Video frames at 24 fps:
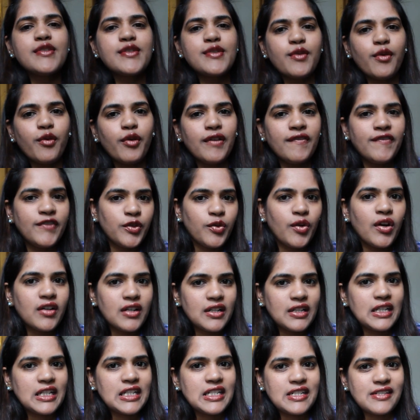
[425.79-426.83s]
So if you are
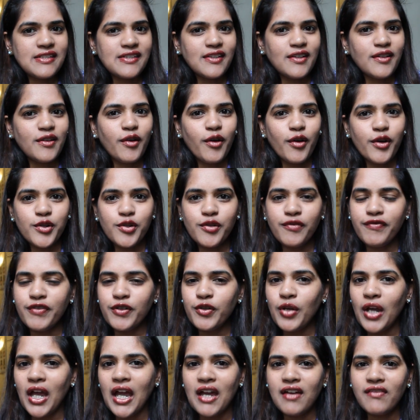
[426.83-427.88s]
in India, or if
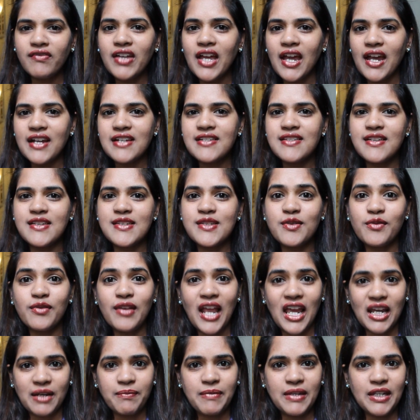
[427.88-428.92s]
you have access to
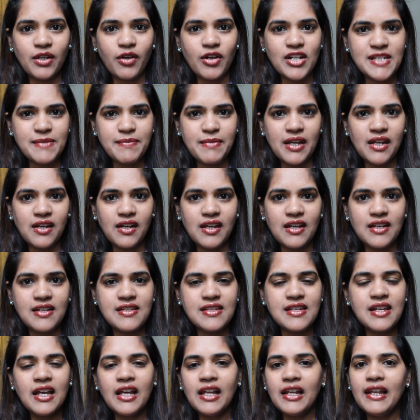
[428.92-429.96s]
Lakme
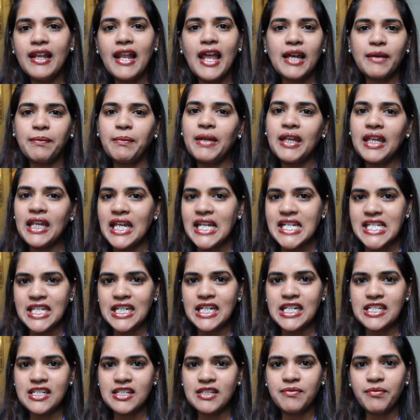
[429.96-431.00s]
Cosmetics, Lakme is an
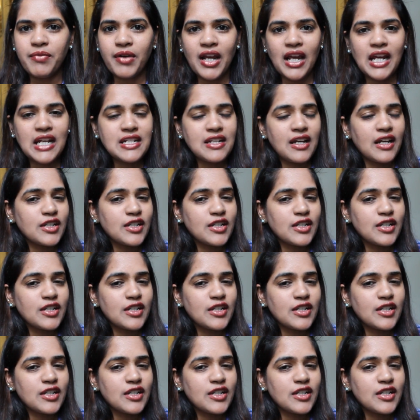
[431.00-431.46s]
Indian brand.